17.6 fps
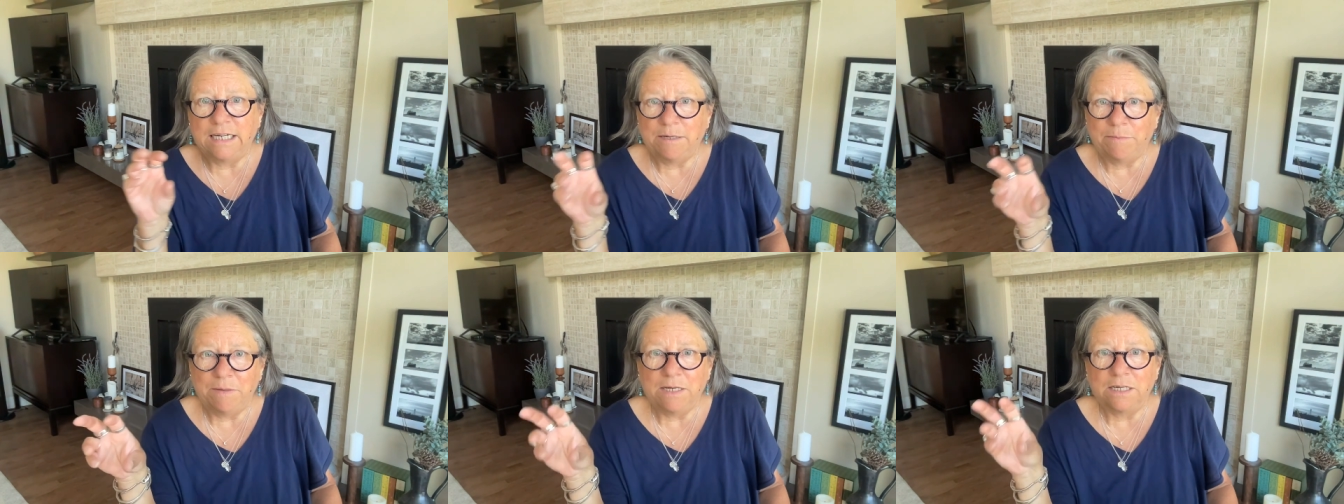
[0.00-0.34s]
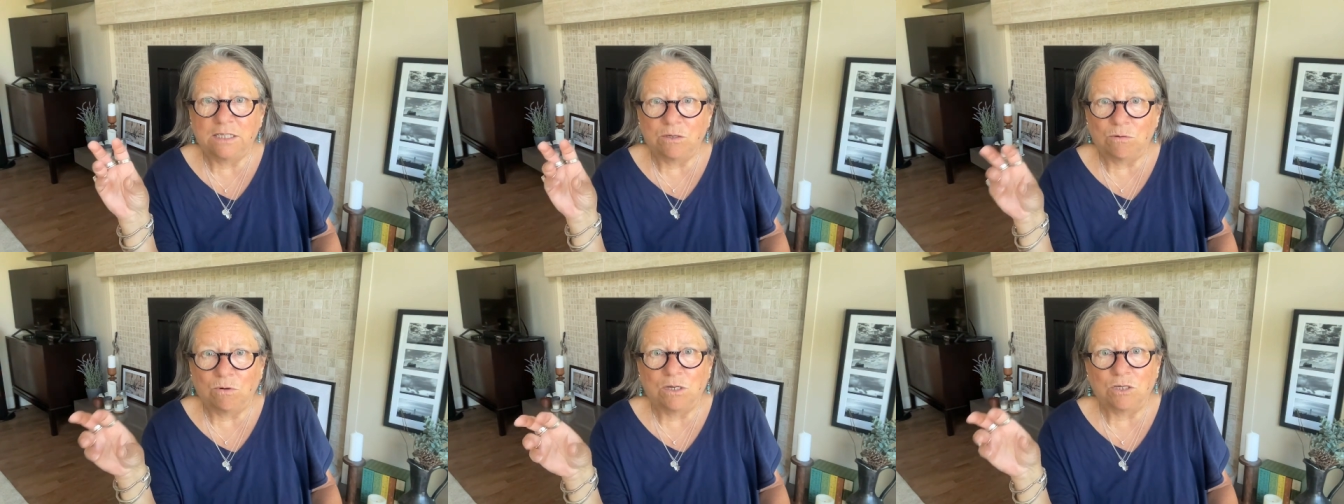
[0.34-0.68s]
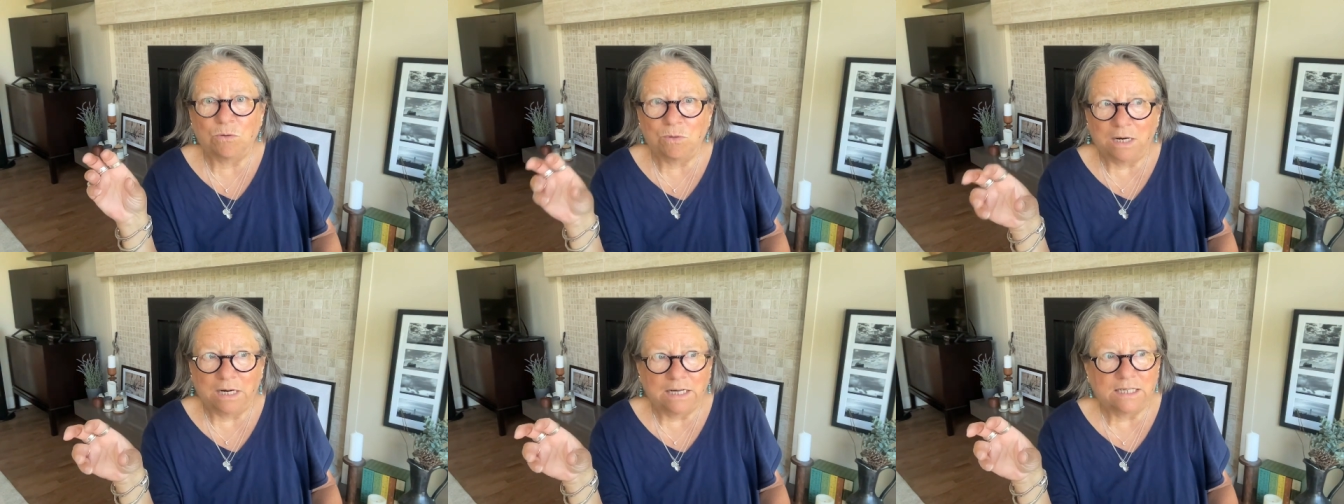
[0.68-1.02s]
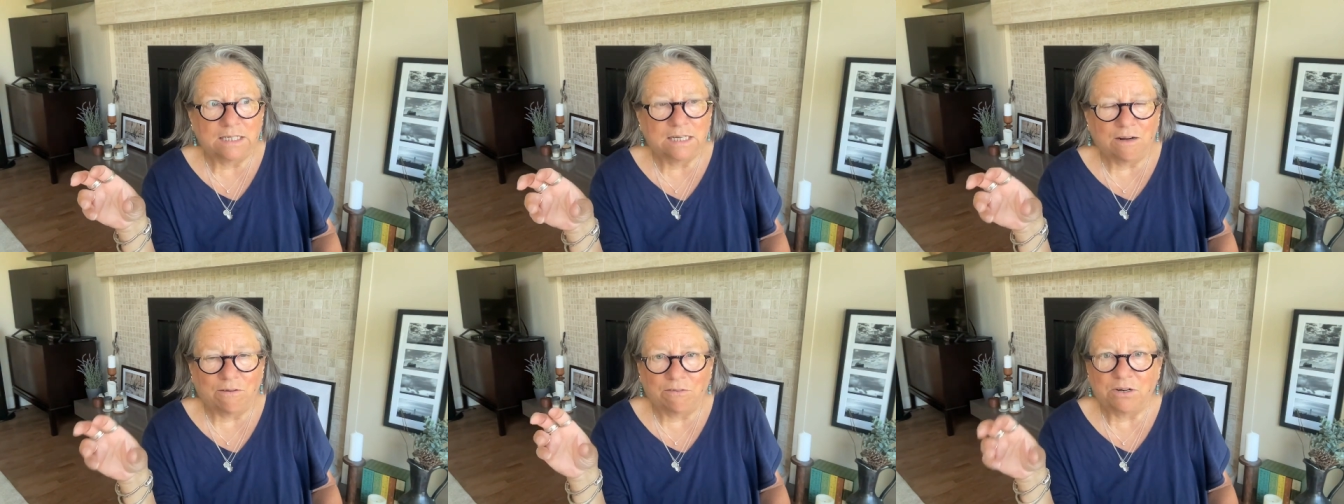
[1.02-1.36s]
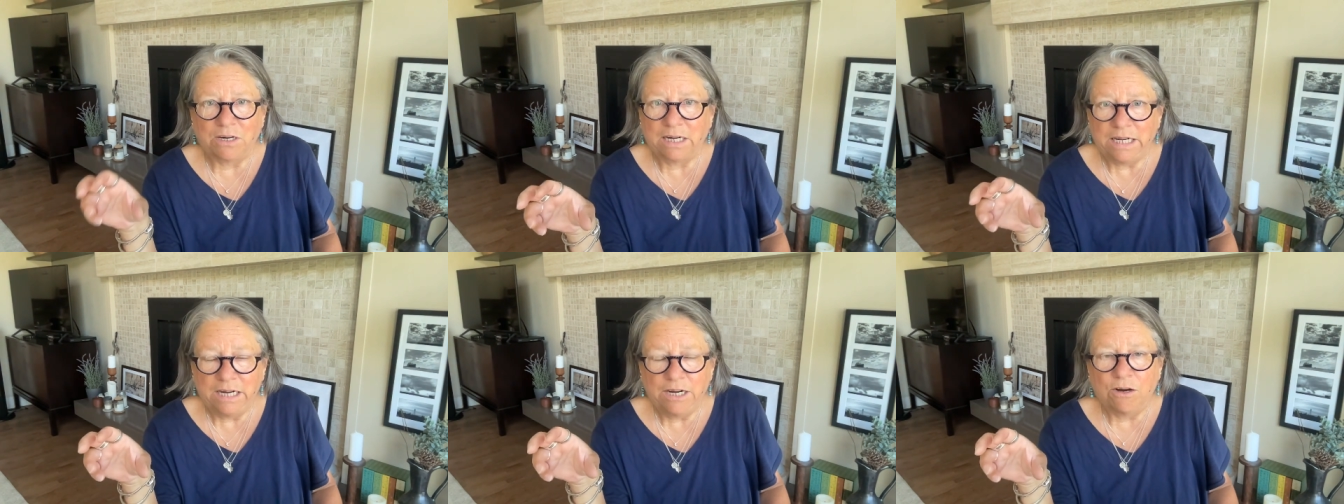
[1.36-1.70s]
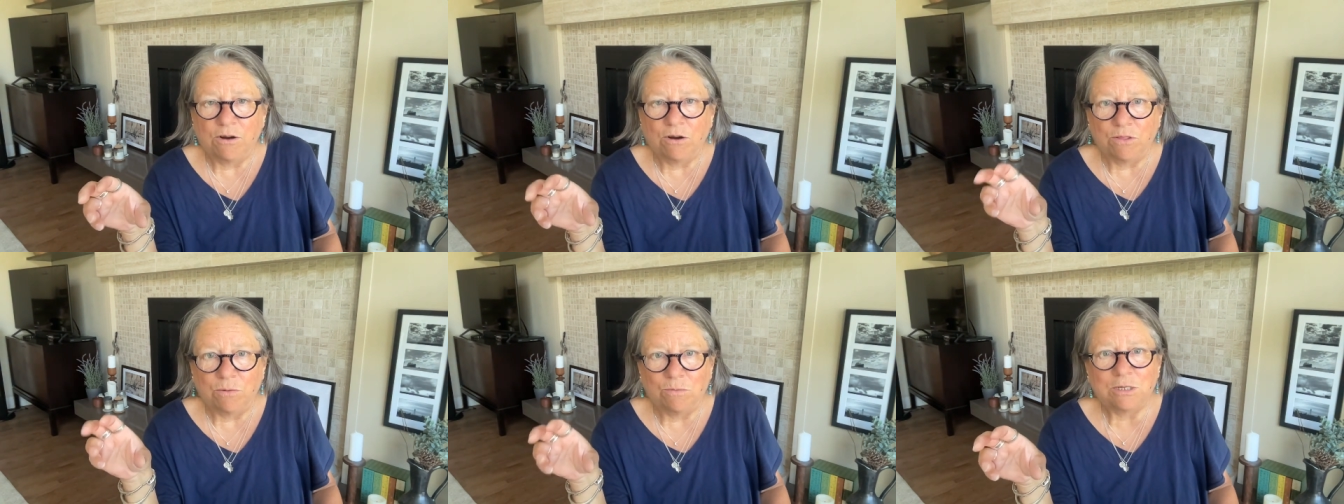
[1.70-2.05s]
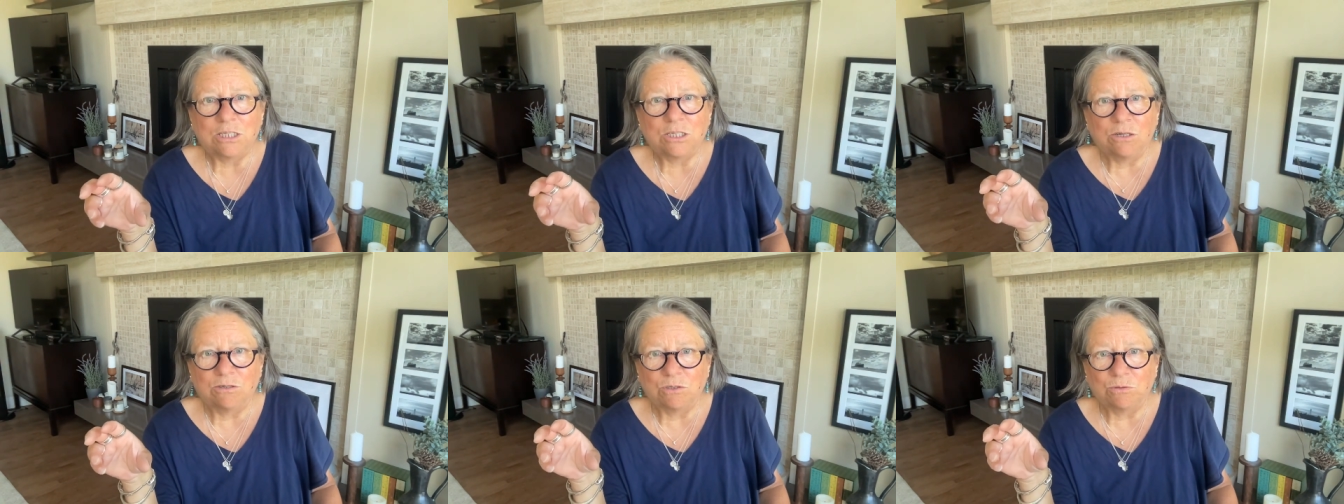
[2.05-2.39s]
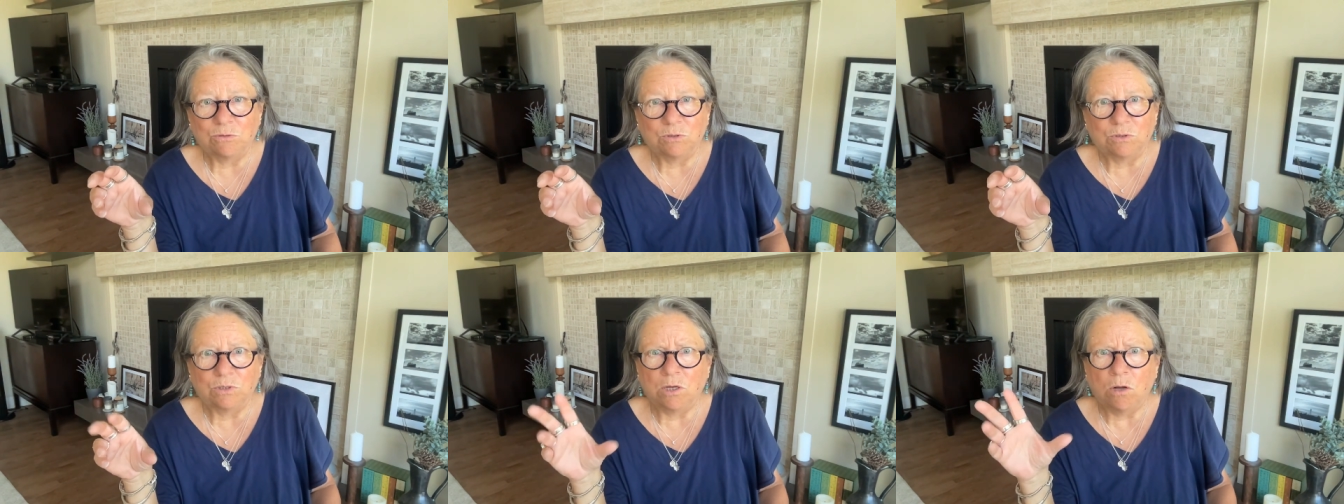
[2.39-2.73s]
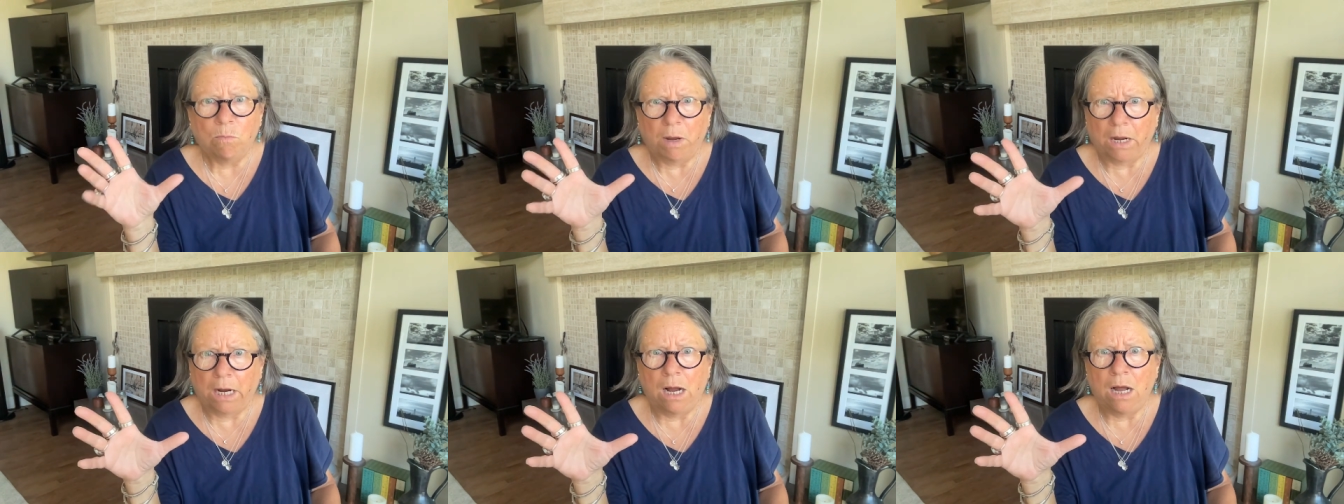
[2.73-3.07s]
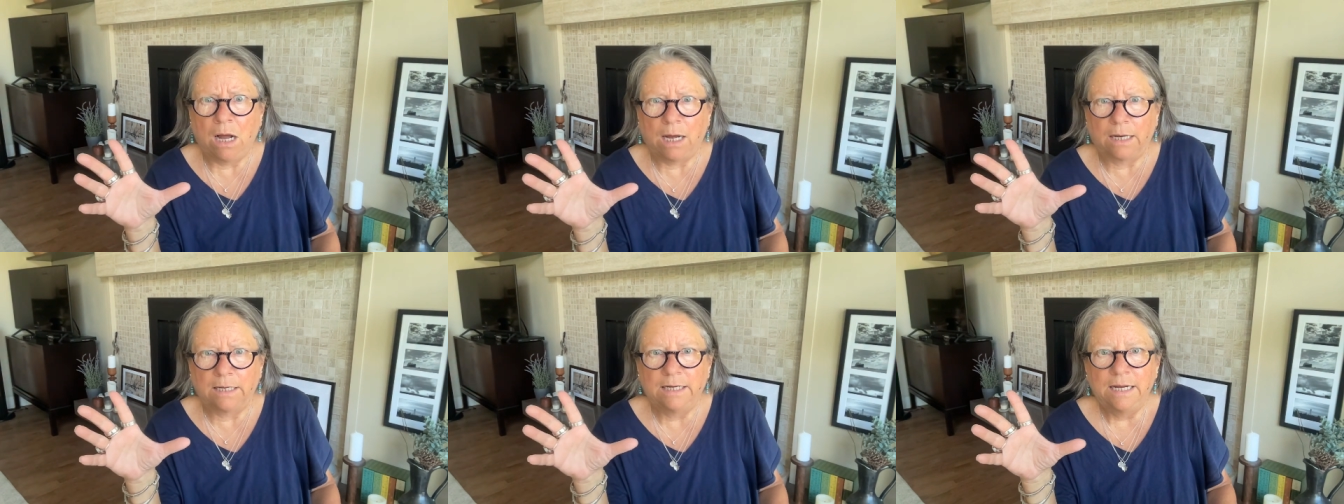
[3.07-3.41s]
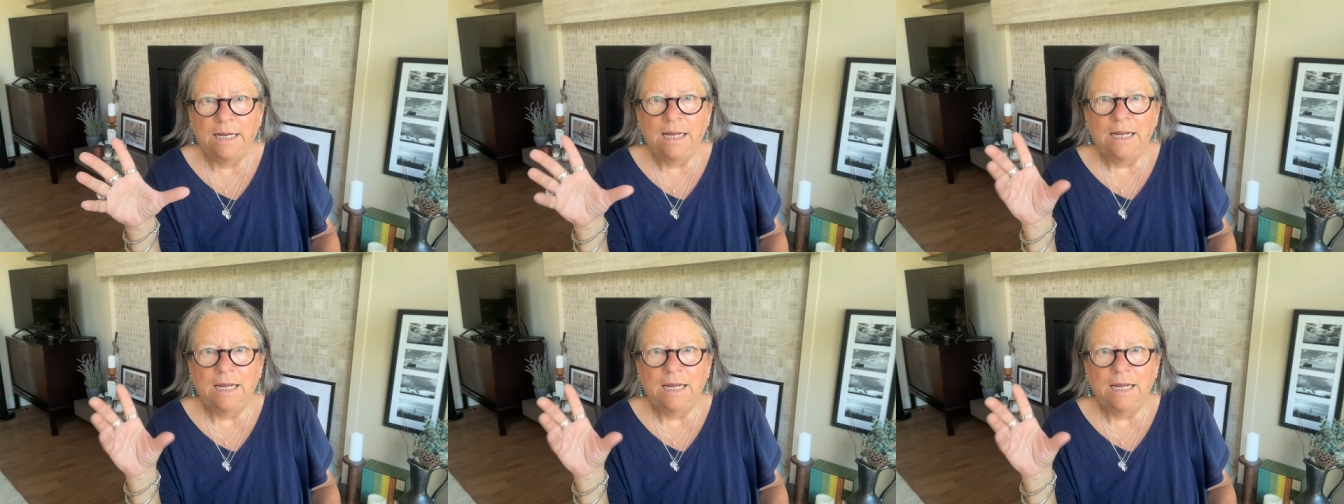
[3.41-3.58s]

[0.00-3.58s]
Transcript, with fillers: to me as it was when I discovered it here on the West Coast, which was oh my god,